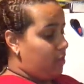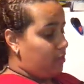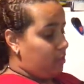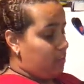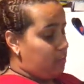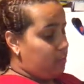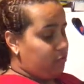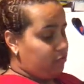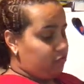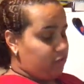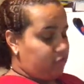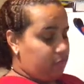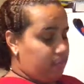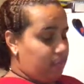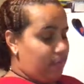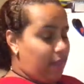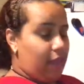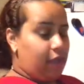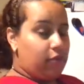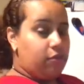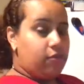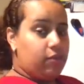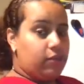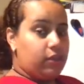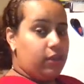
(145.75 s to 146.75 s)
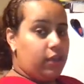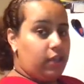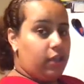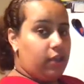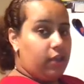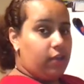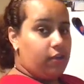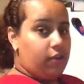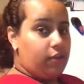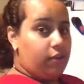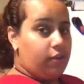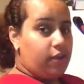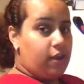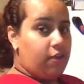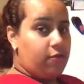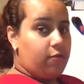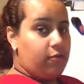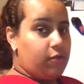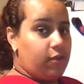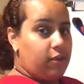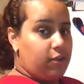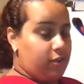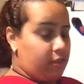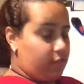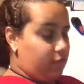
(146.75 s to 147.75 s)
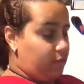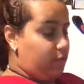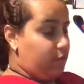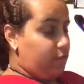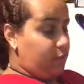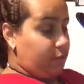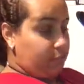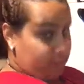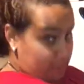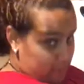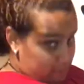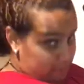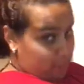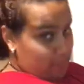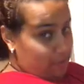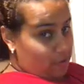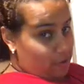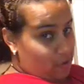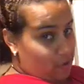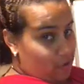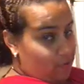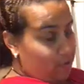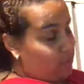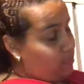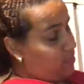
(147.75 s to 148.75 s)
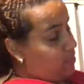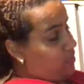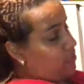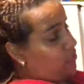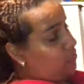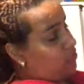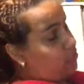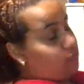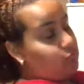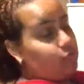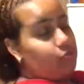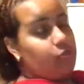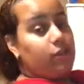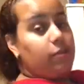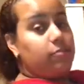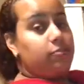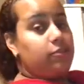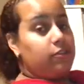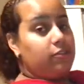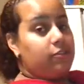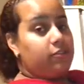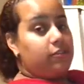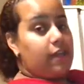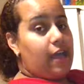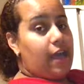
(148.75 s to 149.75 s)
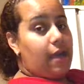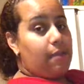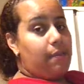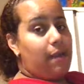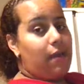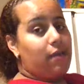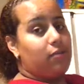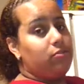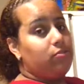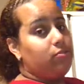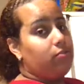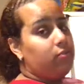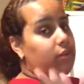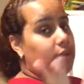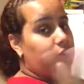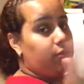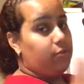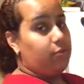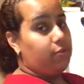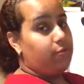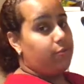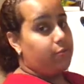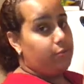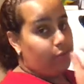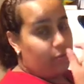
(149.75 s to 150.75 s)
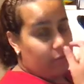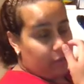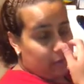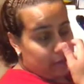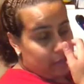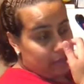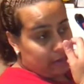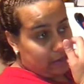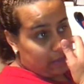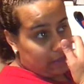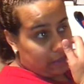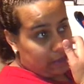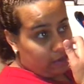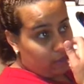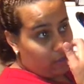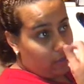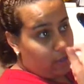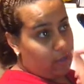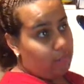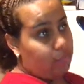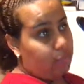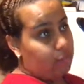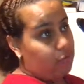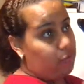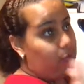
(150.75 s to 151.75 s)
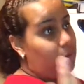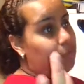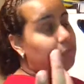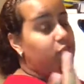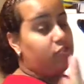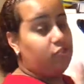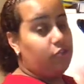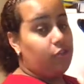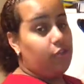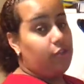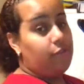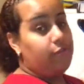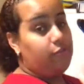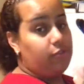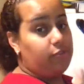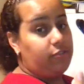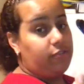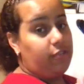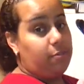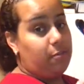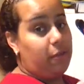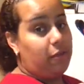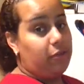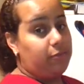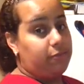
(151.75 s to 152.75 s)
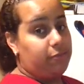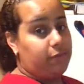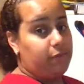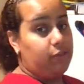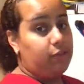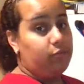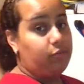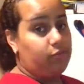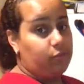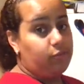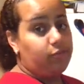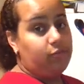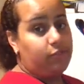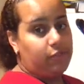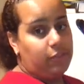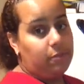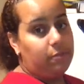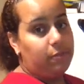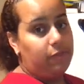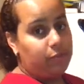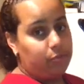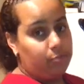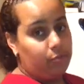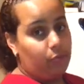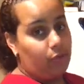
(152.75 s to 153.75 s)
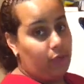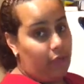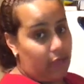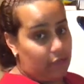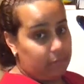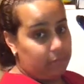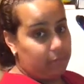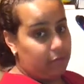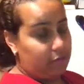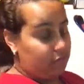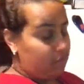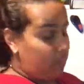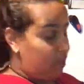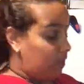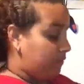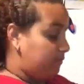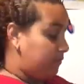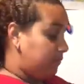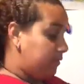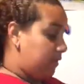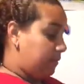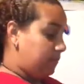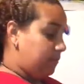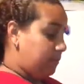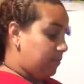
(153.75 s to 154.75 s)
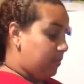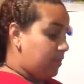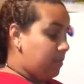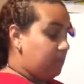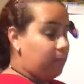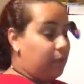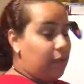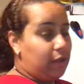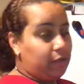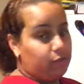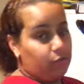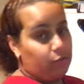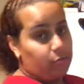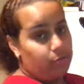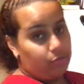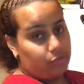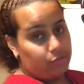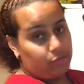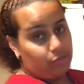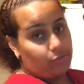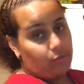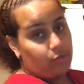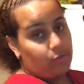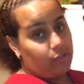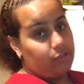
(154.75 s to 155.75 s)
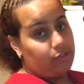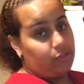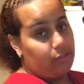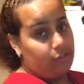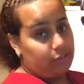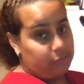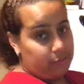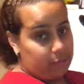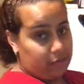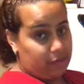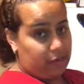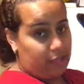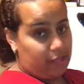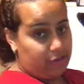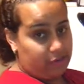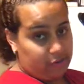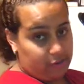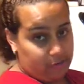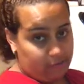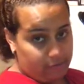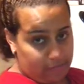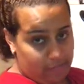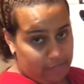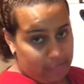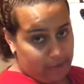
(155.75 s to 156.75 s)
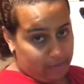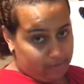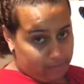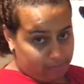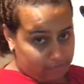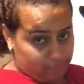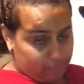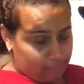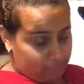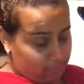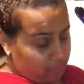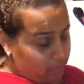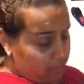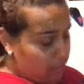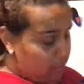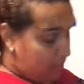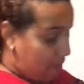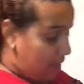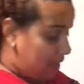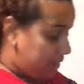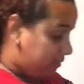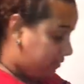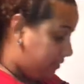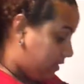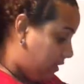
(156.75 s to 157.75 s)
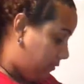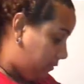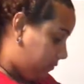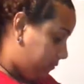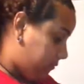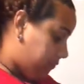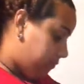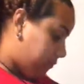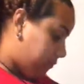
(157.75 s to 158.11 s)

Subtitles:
You put your tobacco in here, cover it, flip it over, and you screw it up to the top. I'll do another review on that later. I'm sure if you've seen my other videos, you've seen me smoke out of my dragon flip. But I'll do a more thorough explanation of that by itself.